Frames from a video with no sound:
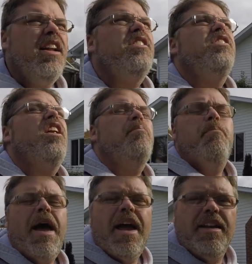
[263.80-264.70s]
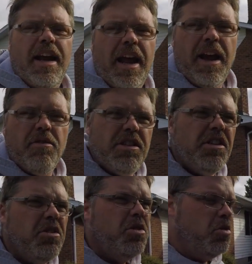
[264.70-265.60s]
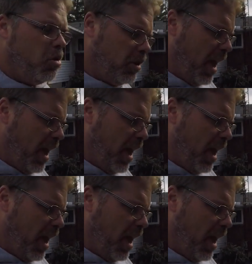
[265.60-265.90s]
and it's not a bad day out. Oh, it's a little cool